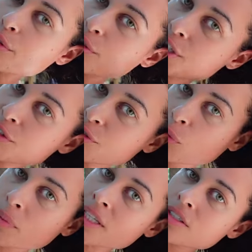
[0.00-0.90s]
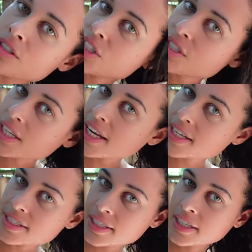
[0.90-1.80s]
three to four minutes just to let
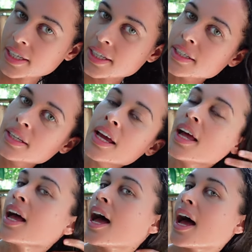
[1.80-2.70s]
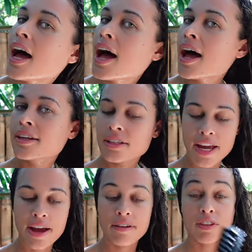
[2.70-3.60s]
it sink in and I
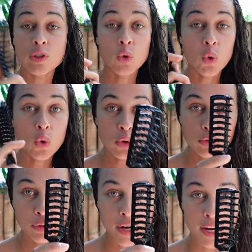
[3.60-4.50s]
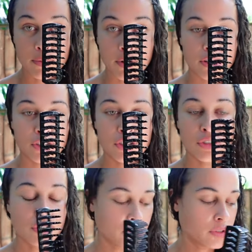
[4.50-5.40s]
have this awful
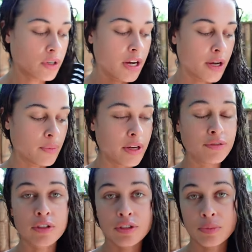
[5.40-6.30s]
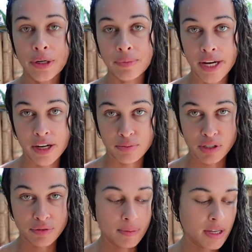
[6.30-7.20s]
hairbrush um, I forgot to bring my
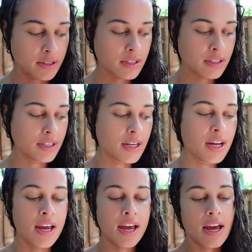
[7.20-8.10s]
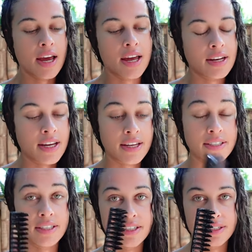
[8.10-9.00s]
hairbrush from London and I had
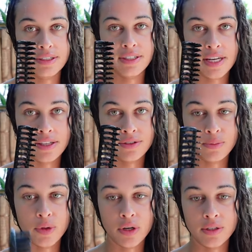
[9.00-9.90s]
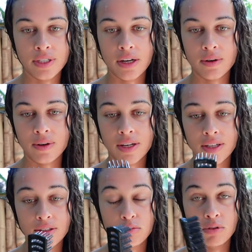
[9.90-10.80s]
to take this from the hotel and
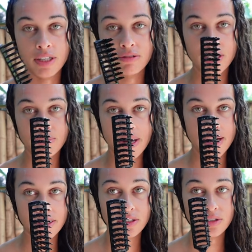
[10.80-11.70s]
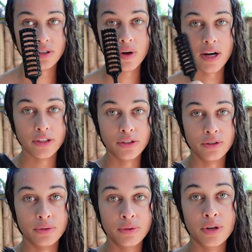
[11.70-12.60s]
it's really really bad so I
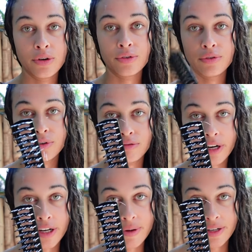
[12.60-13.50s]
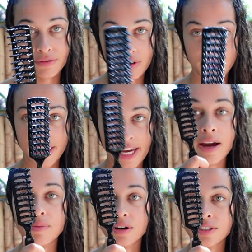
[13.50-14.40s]
do not recommend finding a
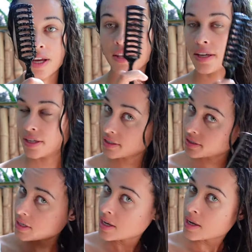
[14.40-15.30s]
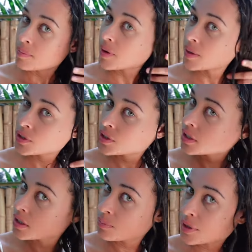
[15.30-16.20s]
hairbrush like this but I'm just
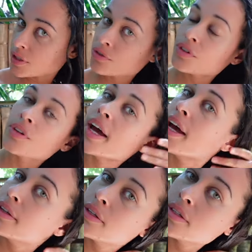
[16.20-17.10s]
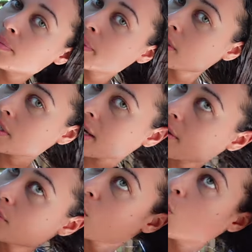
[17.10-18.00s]
gonna brush through the ends because I
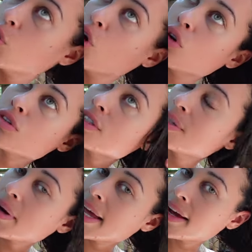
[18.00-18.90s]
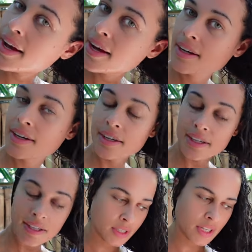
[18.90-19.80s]
have some knots in my hair
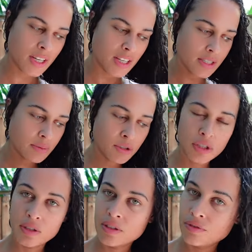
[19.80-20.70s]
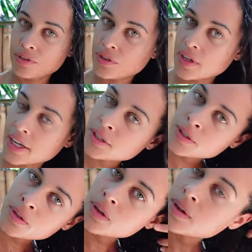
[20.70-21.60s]
it's up to you if you feel like your